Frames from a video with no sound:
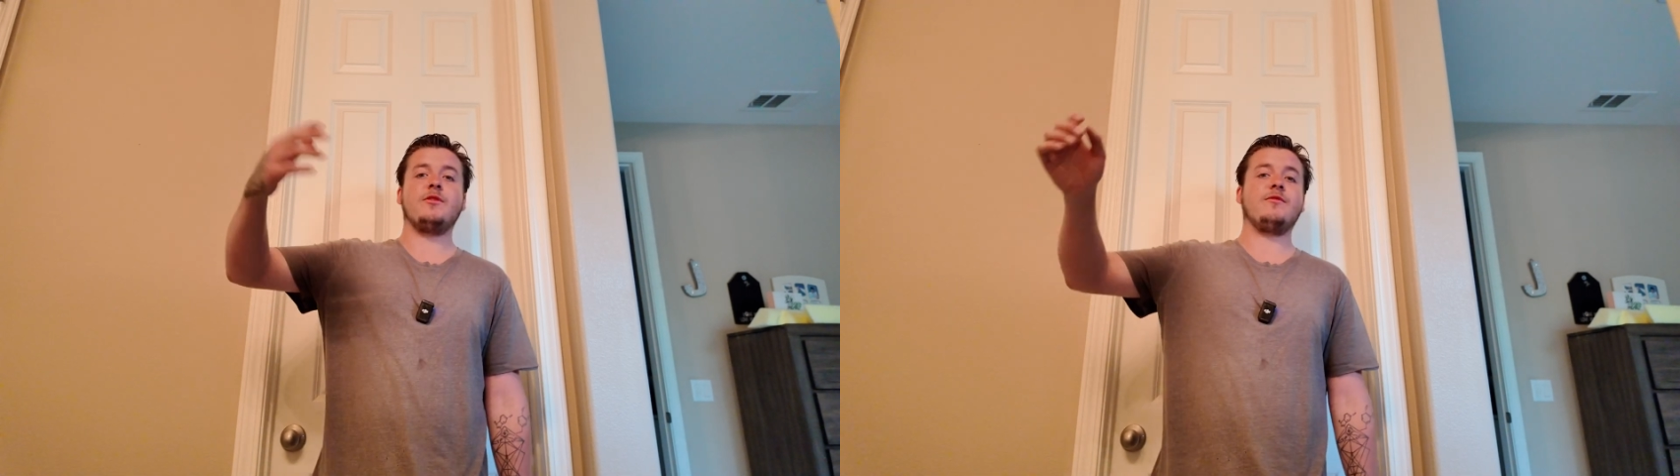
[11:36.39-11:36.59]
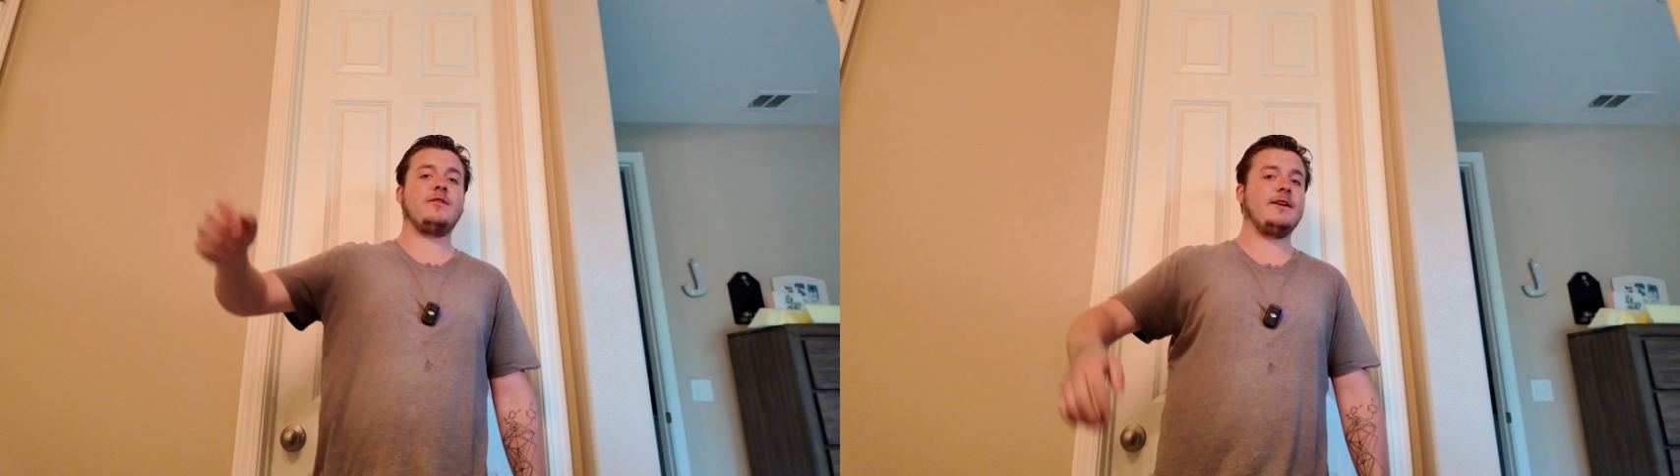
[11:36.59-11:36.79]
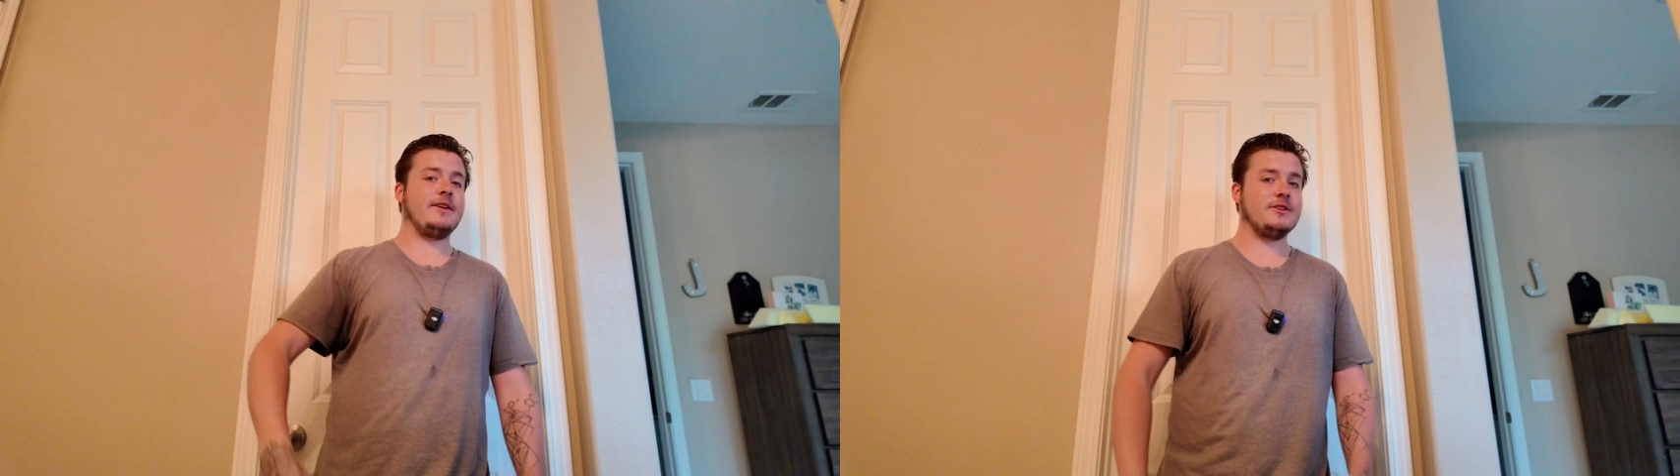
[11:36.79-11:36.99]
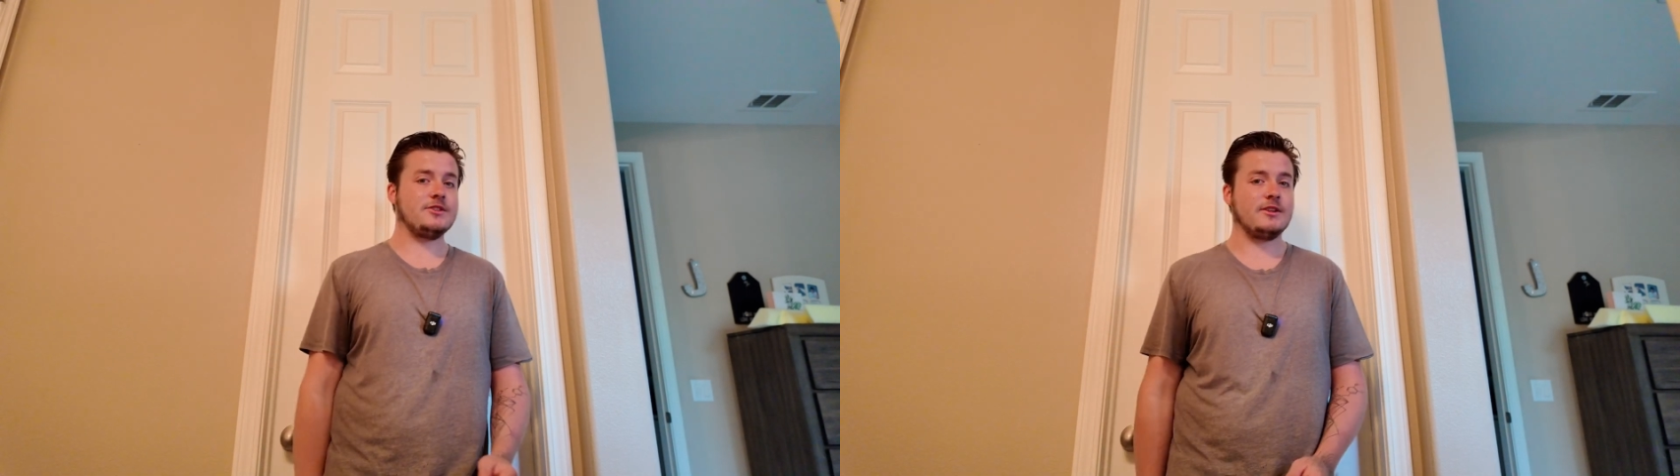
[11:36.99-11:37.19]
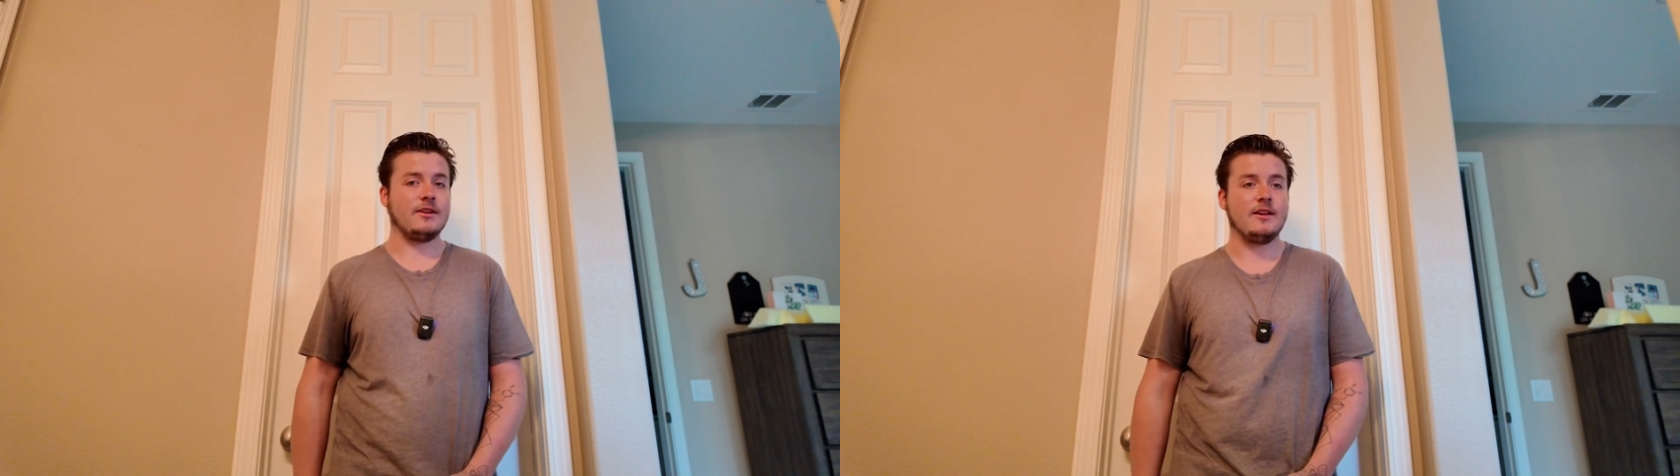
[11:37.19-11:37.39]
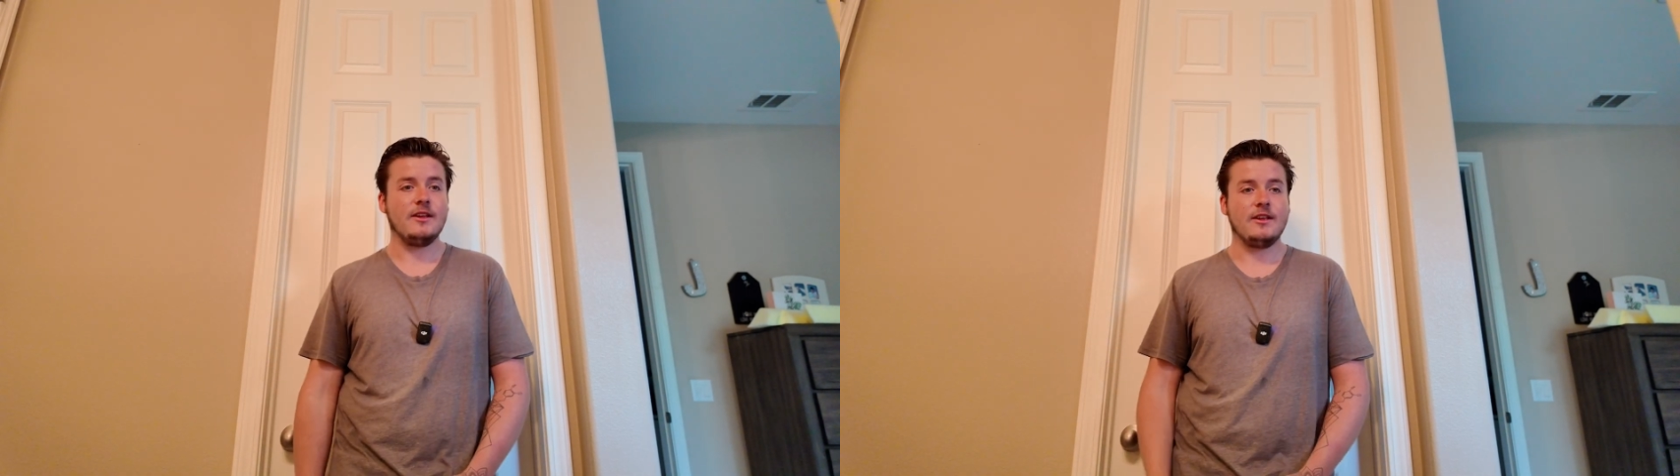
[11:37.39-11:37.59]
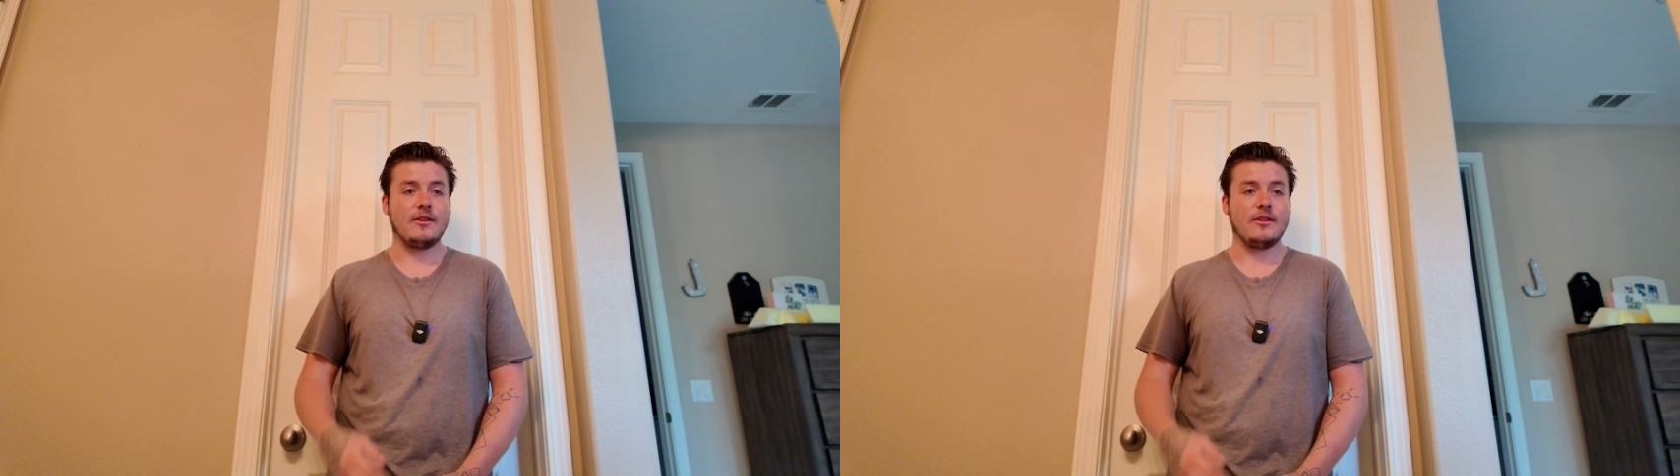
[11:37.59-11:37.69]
you could fly and shit.